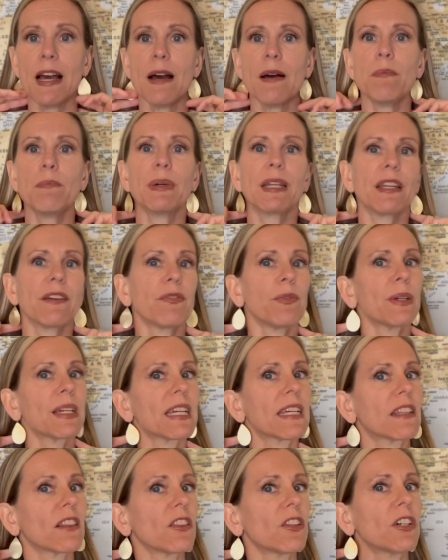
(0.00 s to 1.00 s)
But if we
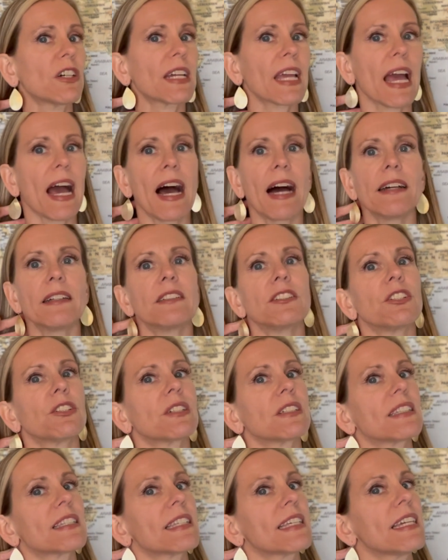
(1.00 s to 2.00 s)
can look at, and you
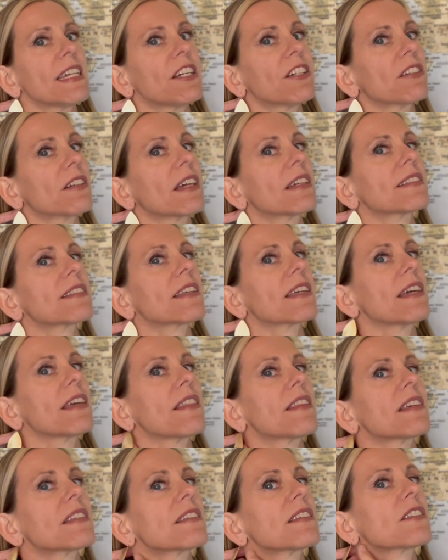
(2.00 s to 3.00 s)
can see here nicely,
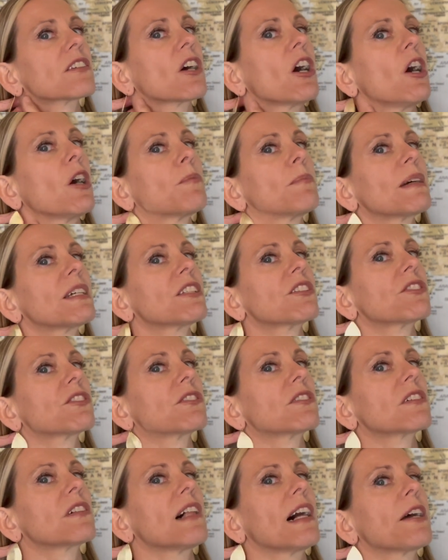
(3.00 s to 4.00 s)
this is called my
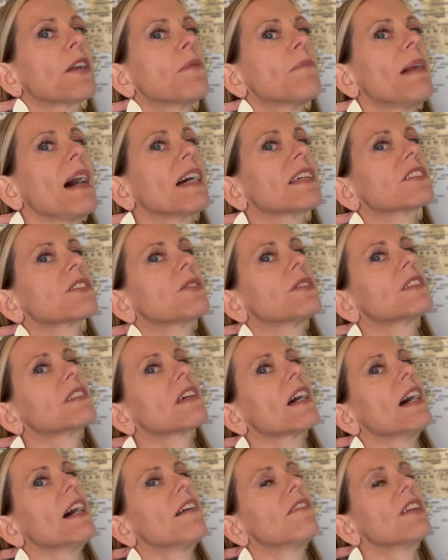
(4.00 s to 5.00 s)
sternocleidomastoid. So
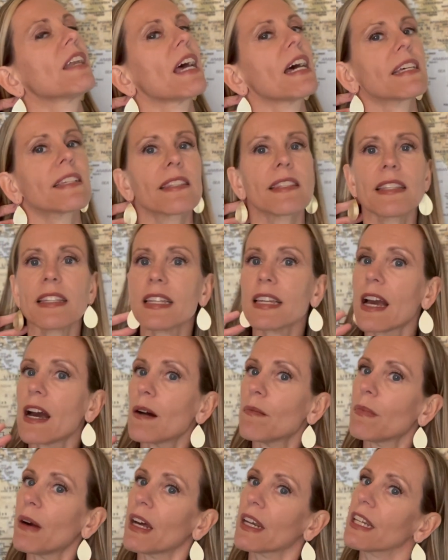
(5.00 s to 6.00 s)
I have an
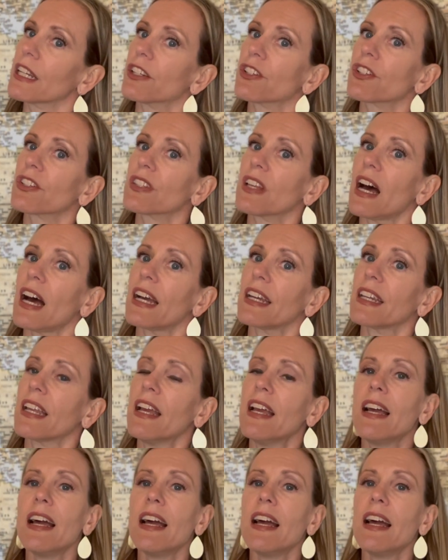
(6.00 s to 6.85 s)
SCM on each side.